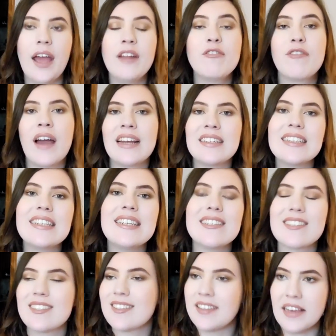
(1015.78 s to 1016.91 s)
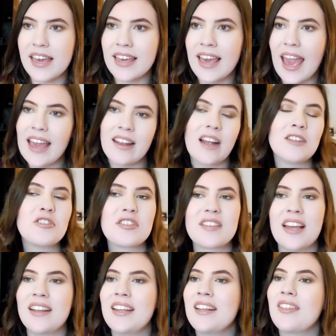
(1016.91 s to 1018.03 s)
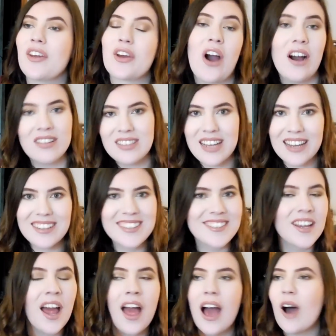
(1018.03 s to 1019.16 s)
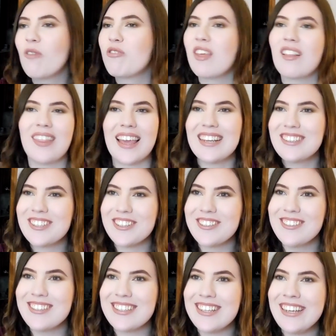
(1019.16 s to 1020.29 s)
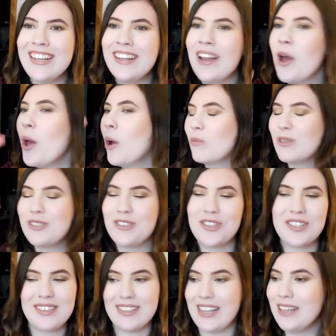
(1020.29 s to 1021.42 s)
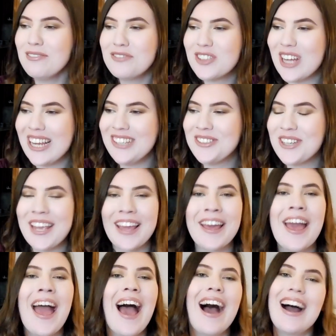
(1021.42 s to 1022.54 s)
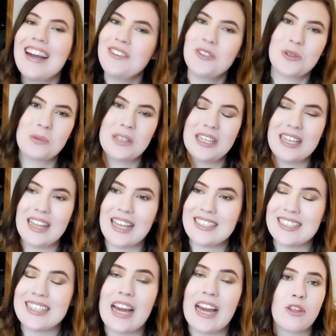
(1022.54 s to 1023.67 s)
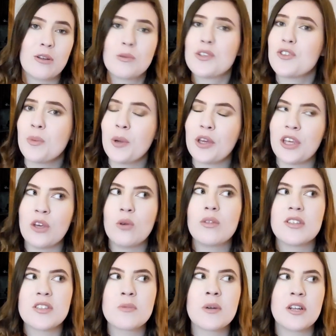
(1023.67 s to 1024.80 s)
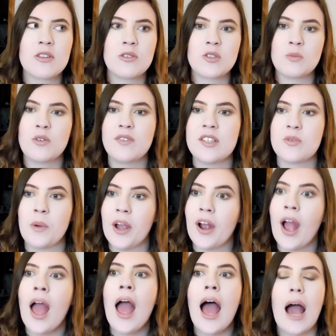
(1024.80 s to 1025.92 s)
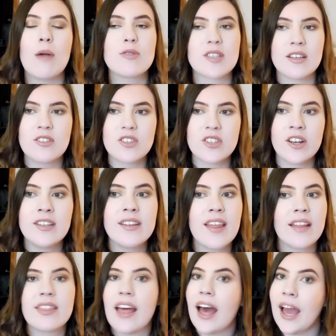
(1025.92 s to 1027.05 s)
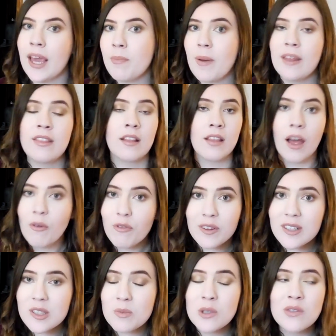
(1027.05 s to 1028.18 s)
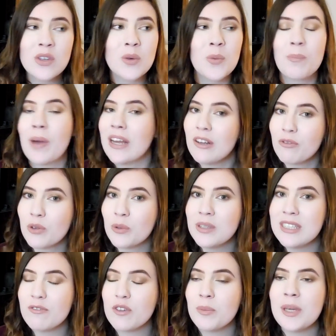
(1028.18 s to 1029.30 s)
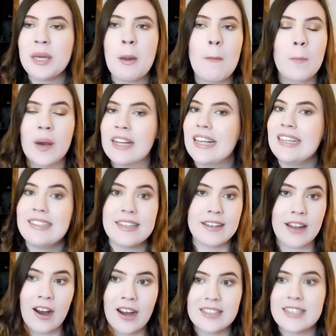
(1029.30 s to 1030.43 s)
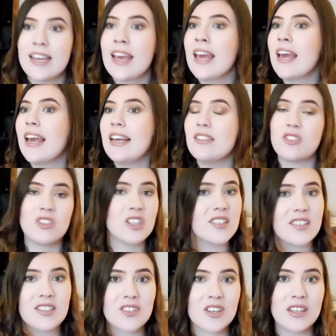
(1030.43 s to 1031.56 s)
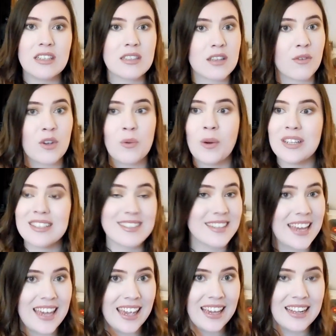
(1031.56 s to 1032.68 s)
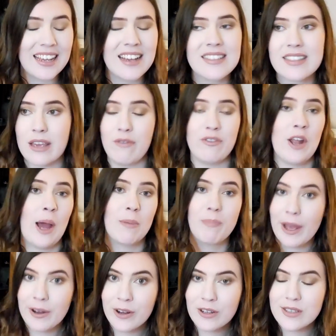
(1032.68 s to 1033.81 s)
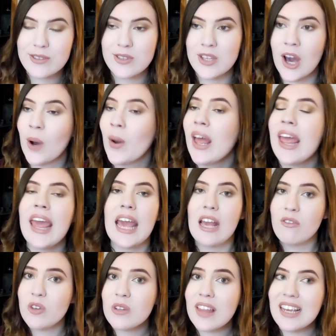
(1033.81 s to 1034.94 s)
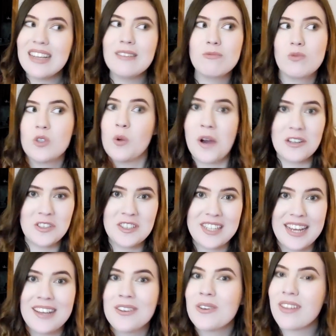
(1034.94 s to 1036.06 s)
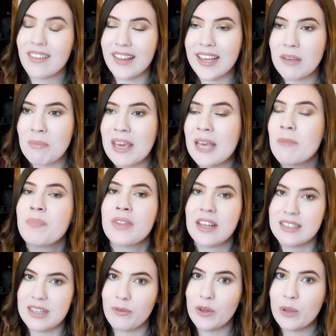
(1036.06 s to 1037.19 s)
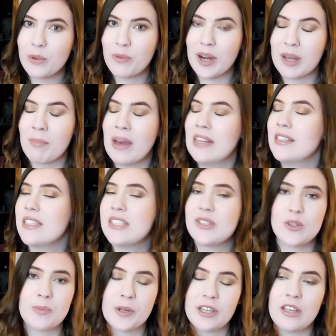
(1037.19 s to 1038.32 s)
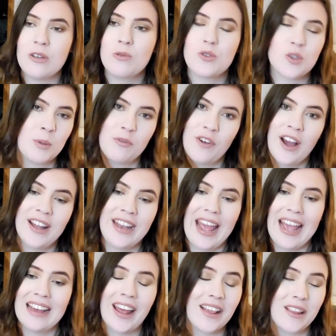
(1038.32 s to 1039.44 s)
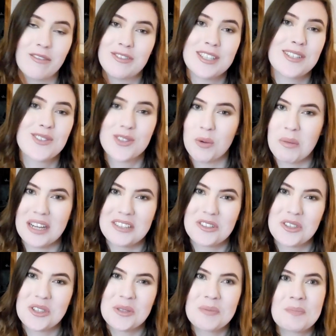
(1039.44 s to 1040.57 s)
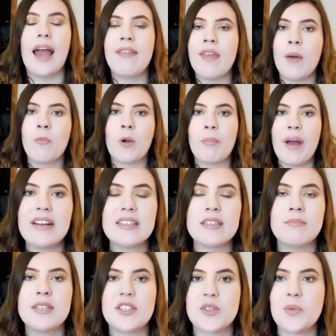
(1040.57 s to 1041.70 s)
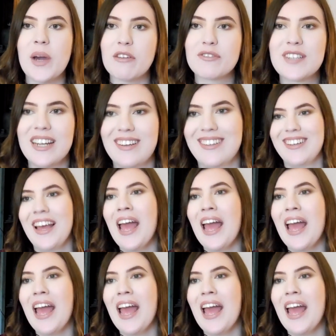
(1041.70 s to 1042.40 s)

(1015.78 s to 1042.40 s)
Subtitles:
And finally, seeing and understanding the context of the lantern scene was just life-changing. I just really liked thought it was super cute. This is one of those movies where I was concerned that the hype and the love for this movie might have ruined it for me, but it did not. It's just as good as everyone is saying it is, if not better. So if you're late to watching Tangled, like me, definitely would recommend. It's super cute, super fun, and I loved it so much. And then we're back to Miss Swift.